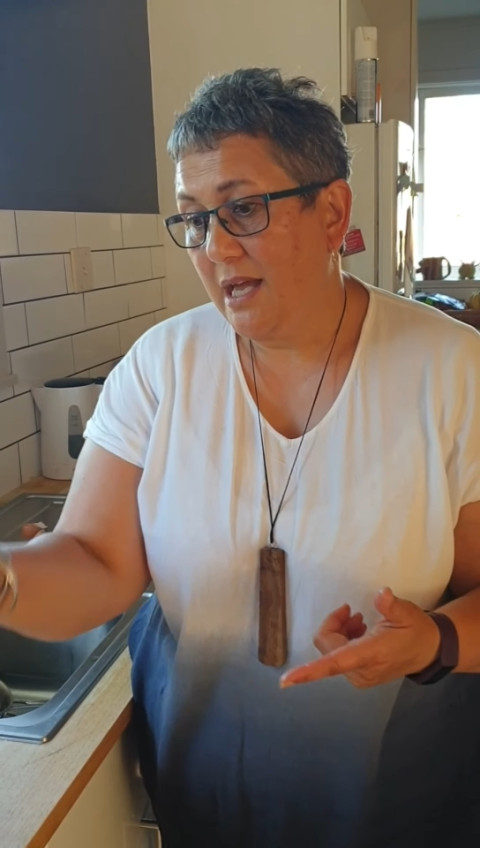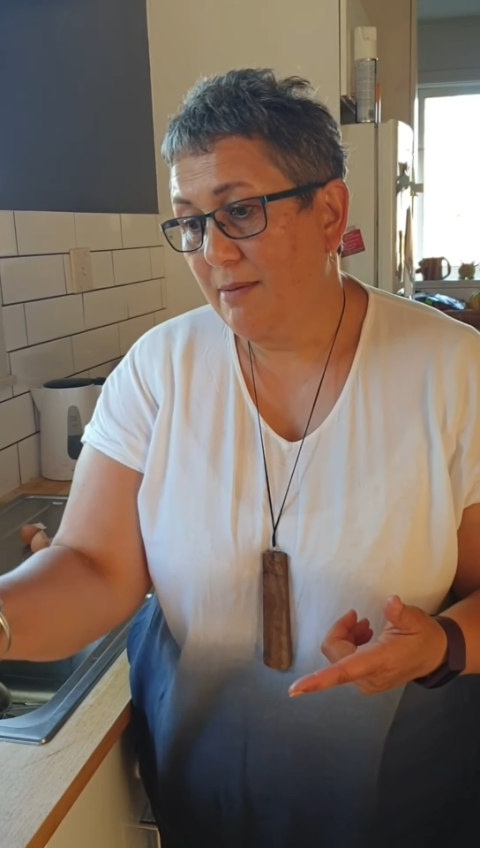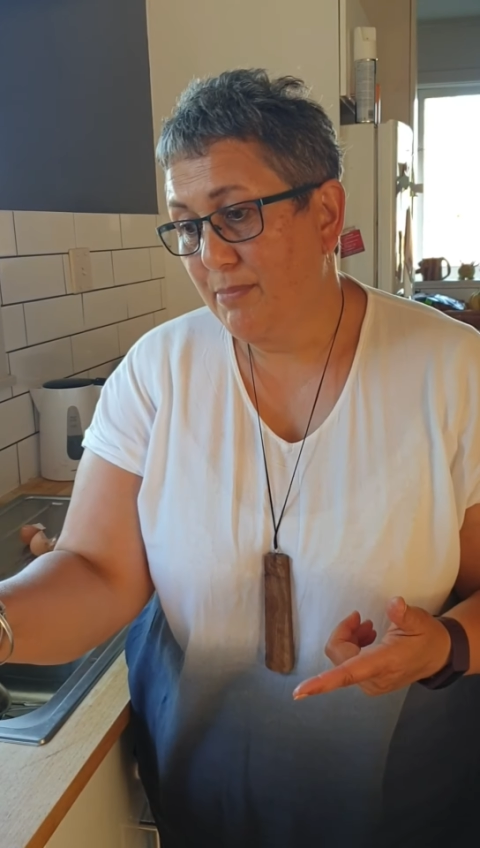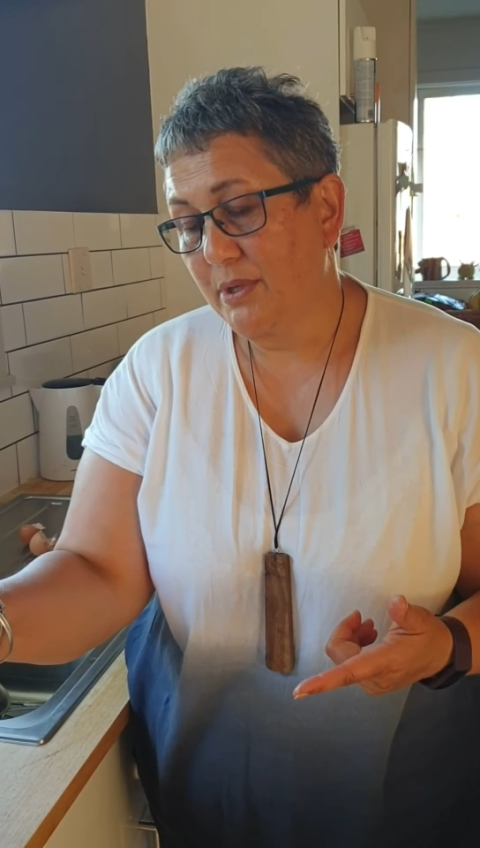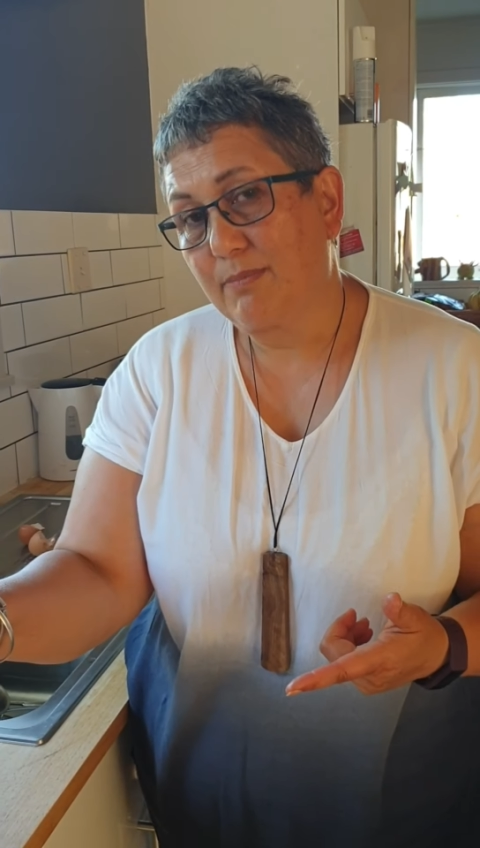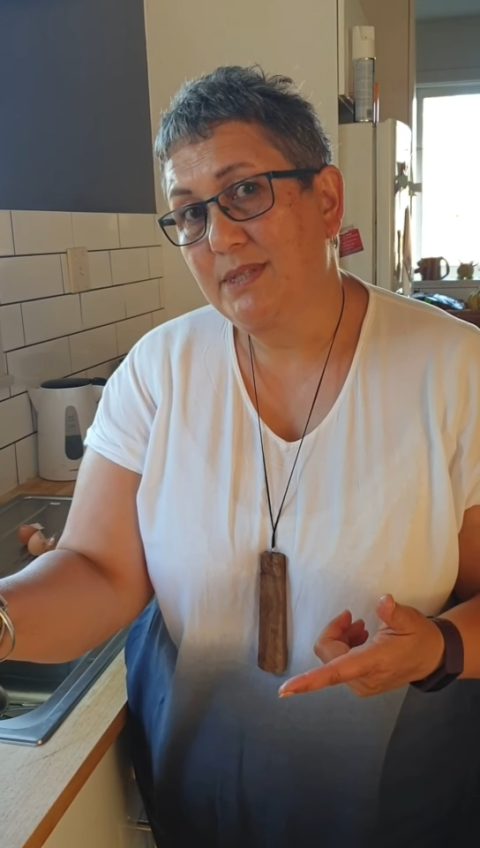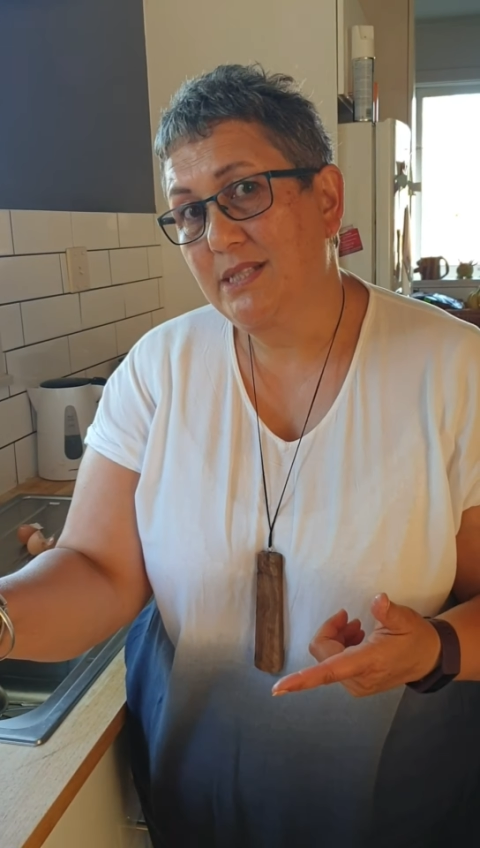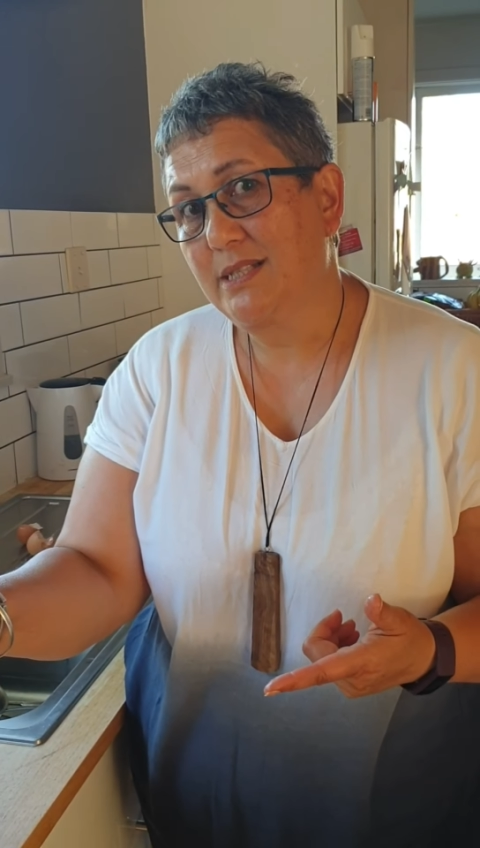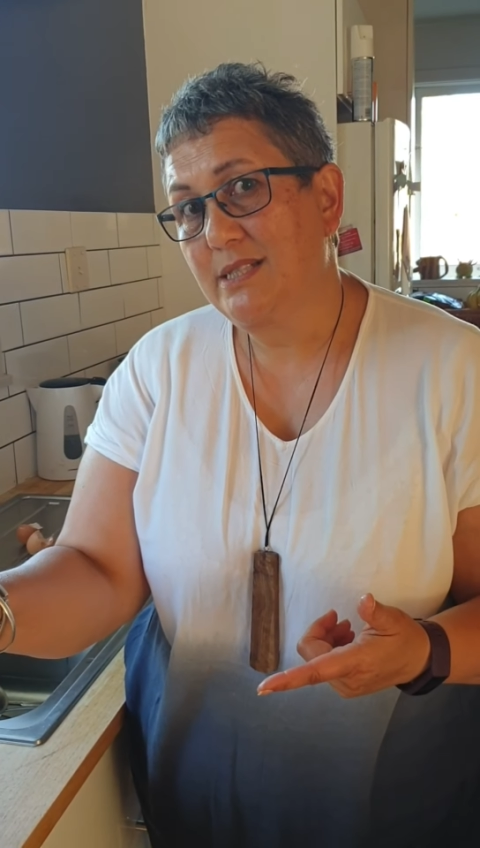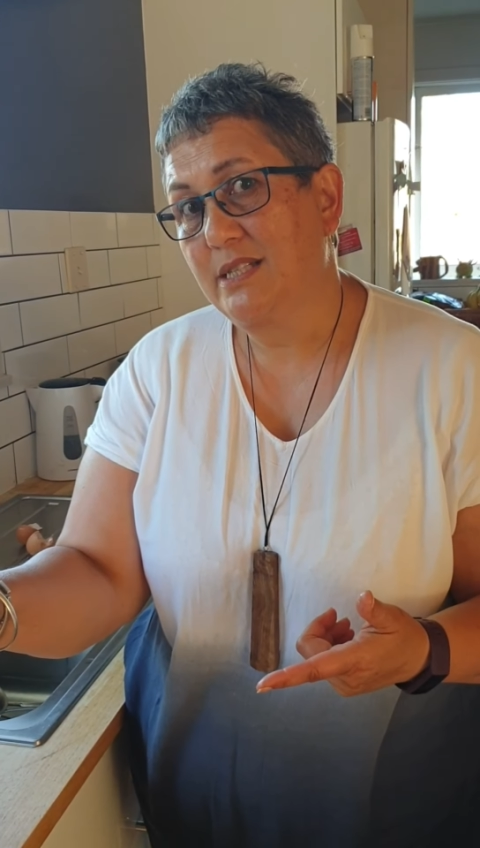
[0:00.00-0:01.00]
and put them
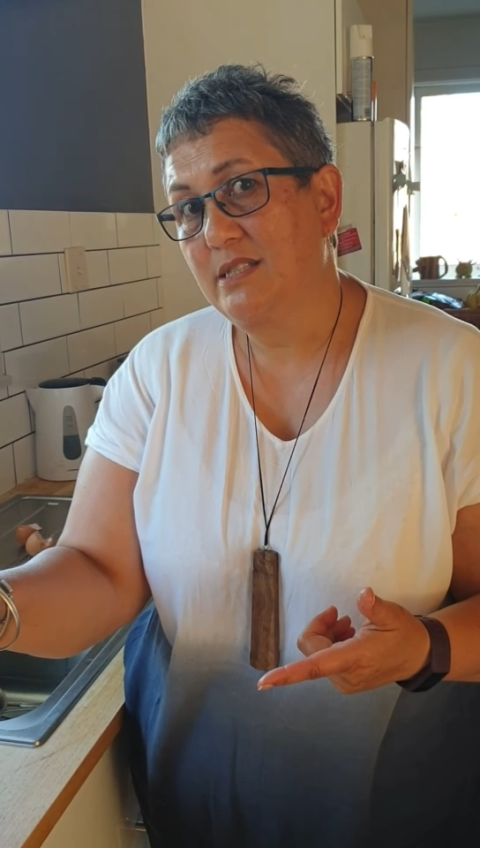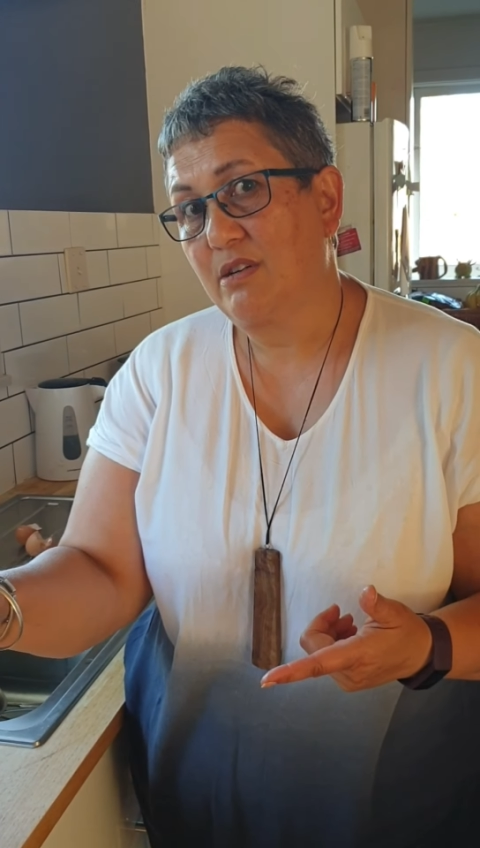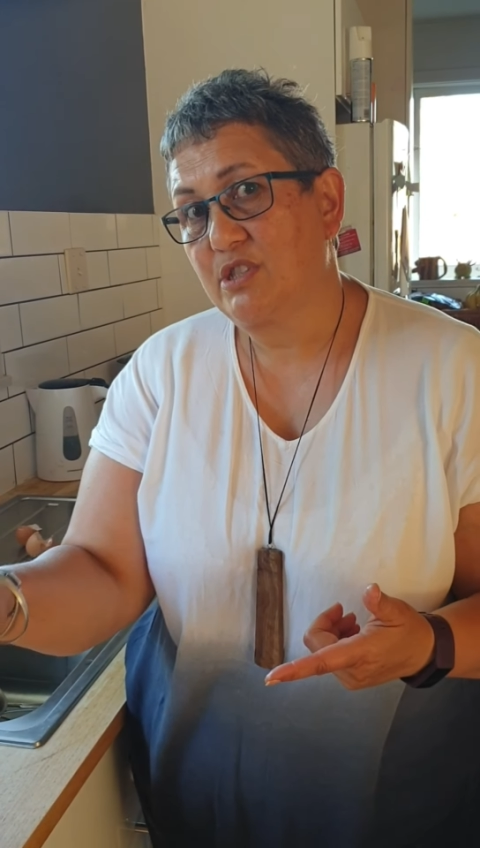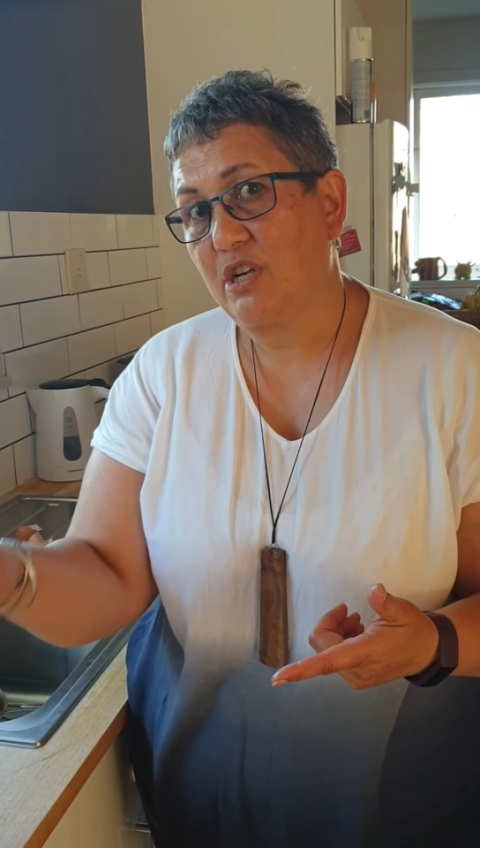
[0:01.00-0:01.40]
into the tins, and I'll